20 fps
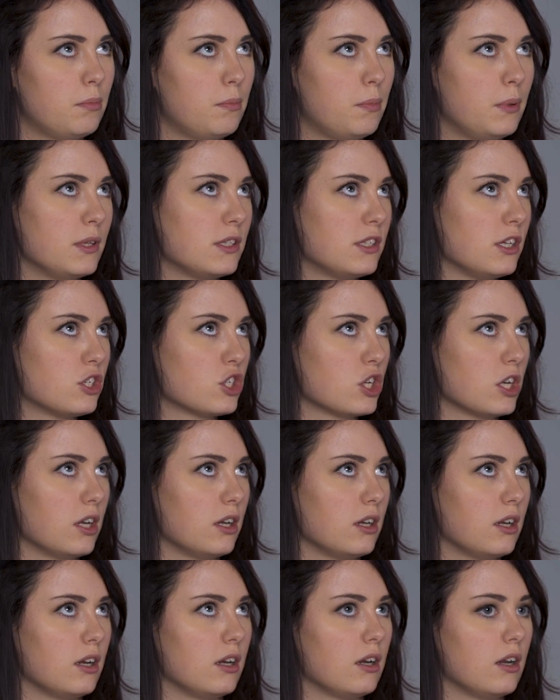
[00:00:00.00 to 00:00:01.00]

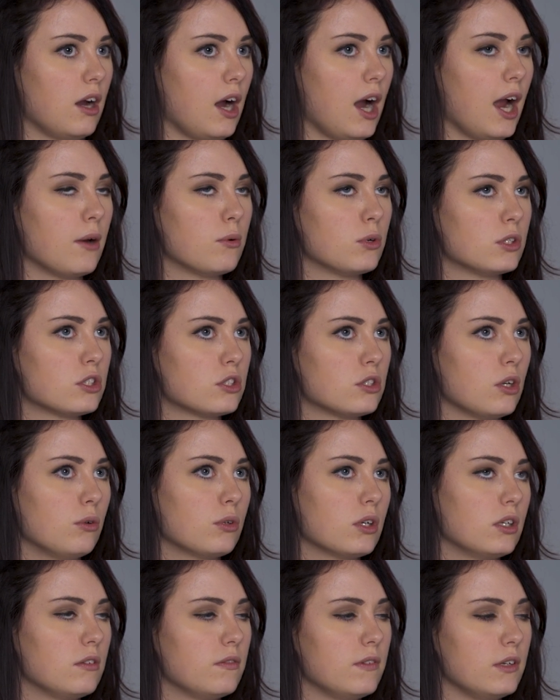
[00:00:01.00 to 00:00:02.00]
position. And I was so
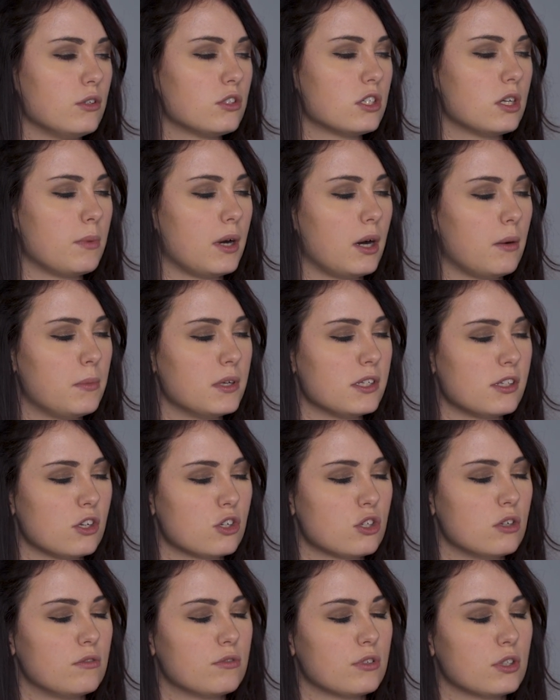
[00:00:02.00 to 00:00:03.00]
confused about
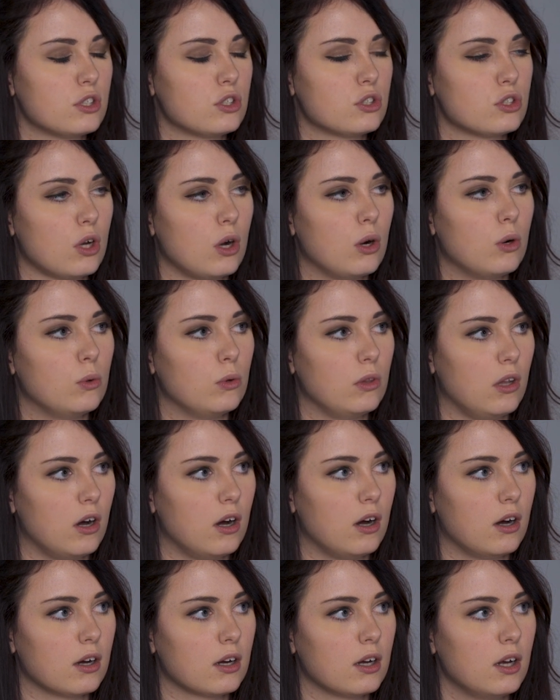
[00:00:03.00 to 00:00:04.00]
position for so
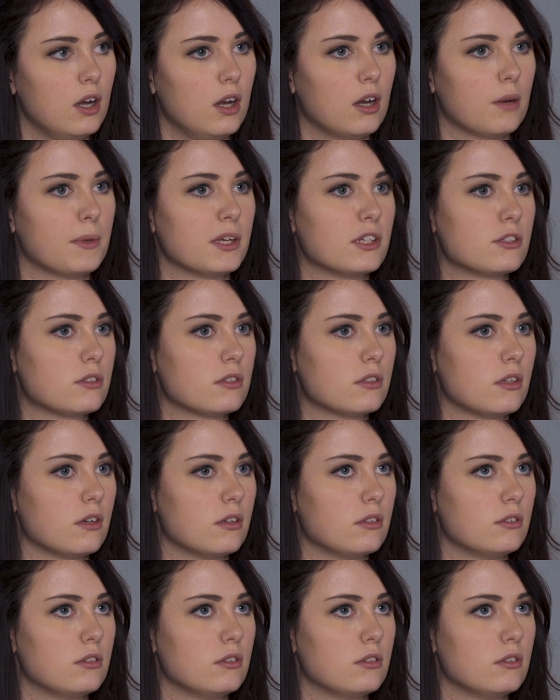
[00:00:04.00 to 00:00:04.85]
long because.